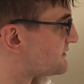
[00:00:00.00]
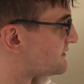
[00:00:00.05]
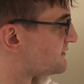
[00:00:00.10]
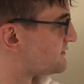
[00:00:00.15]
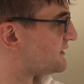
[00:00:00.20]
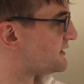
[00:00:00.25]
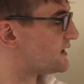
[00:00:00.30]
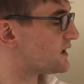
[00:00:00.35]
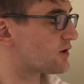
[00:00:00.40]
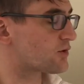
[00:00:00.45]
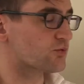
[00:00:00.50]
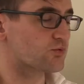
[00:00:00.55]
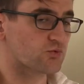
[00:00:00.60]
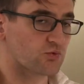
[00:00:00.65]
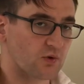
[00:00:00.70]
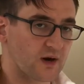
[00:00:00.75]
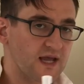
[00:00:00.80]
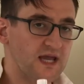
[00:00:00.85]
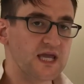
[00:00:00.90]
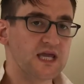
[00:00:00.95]
the
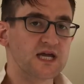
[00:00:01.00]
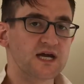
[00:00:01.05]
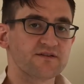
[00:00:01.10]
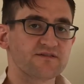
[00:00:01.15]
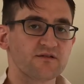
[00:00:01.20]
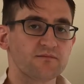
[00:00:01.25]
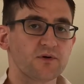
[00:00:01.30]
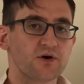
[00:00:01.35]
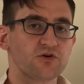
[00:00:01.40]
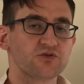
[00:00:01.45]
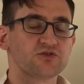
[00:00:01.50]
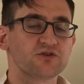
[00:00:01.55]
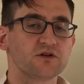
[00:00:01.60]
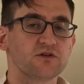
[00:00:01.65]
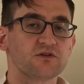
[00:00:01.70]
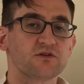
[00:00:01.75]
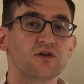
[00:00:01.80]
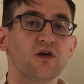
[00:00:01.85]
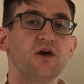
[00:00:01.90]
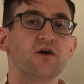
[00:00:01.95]
array of
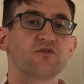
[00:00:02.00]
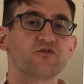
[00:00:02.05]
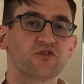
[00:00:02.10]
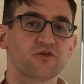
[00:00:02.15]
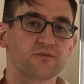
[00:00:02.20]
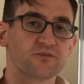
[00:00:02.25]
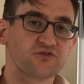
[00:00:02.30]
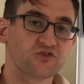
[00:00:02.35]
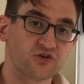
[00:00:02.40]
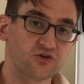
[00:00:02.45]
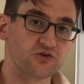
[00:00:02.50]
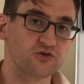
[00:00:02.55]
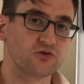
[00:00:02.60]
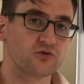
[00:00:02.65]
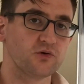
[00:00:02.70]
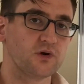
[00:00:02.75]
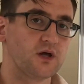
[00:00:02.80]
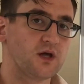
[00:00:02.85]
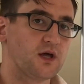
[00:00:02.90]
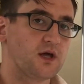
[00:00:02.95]
emotions from
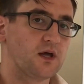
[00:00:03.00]
two